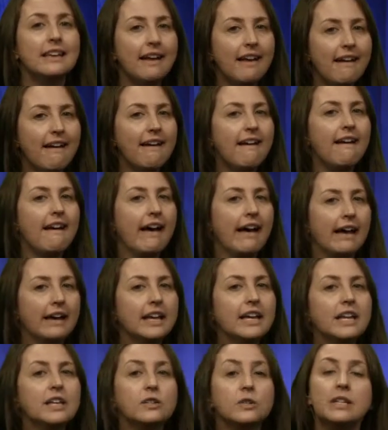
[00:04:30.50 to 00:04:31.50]
Yeah.
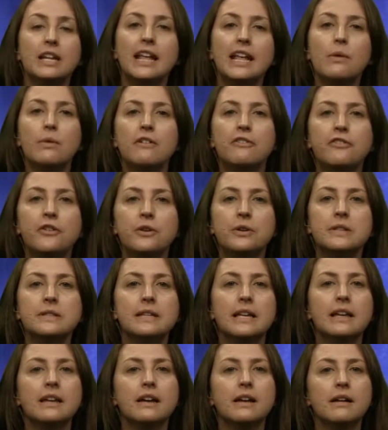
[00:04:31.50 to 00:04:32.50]
So today we're
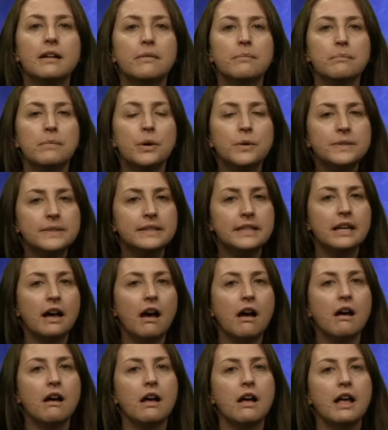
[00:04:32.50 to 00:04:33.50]
focusing mostly
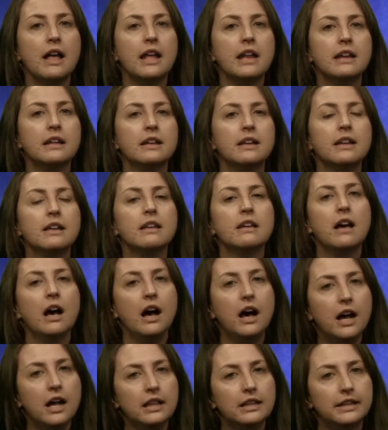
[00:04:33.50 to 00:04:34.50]
on
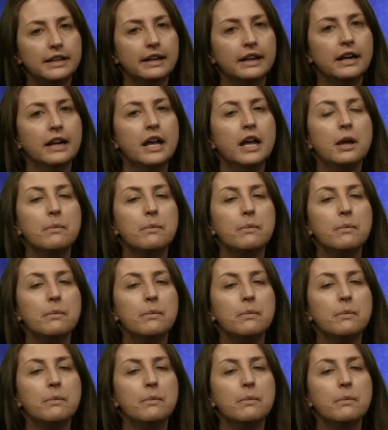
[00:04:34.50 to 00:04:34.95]
color,